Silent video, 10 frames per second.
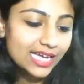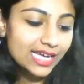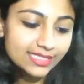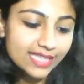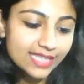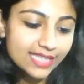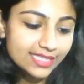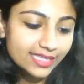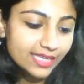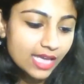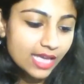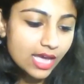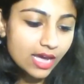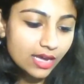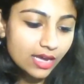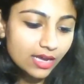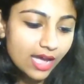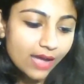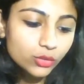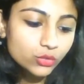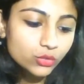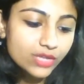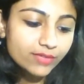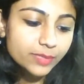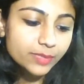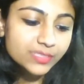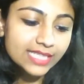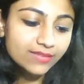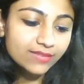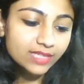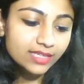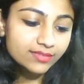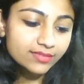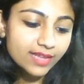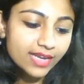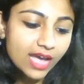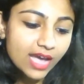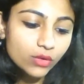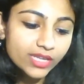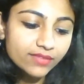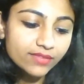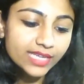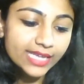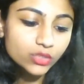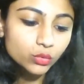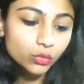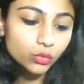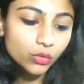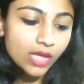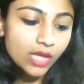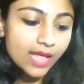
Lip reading: is asking how to develop self-love and how can we get to know